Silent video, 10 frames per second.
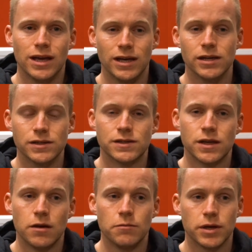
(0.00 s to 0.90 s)

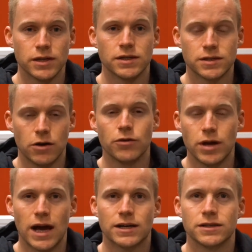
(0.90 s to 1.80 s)
is because it's going to
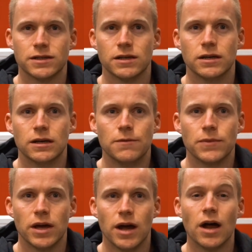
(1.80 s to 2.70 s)
act as
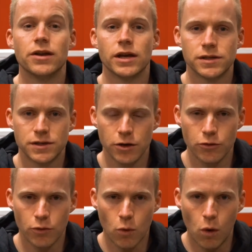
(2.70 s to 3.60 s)
an
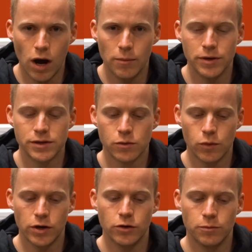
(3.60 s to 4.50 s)
unnecessary requirement
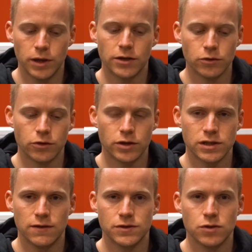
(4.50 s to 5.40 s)
when your blood glucose
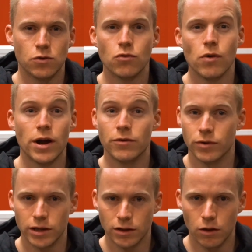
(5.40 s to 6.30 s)
levels are already
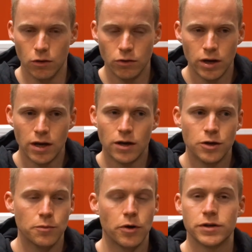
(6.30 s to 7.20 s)
really low.
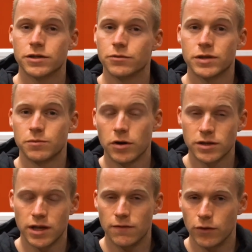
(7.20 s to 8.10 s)
Your body's going to respond
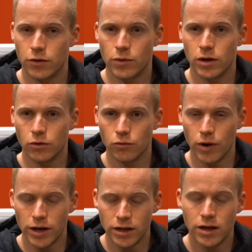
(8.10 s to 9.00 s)
to that very well
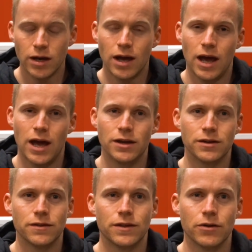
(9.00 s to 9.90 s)
already, and
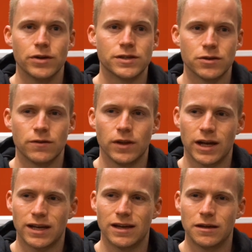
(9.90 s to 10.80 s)
there is sort of
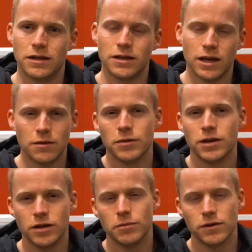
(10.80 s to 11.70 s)
like you can get
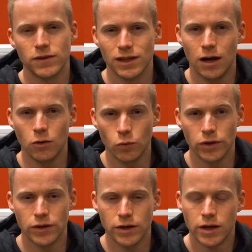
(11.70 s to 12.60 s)
in a bit of a lull
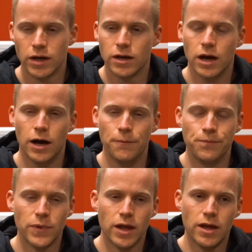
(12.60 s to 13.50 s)
with it.
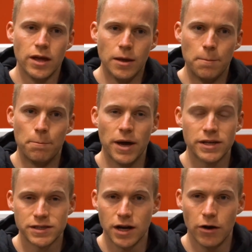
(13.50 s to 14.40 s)
better
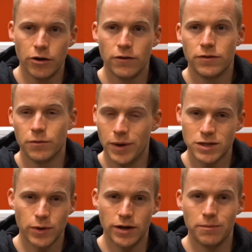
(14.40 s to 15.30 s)
scenario, the best way to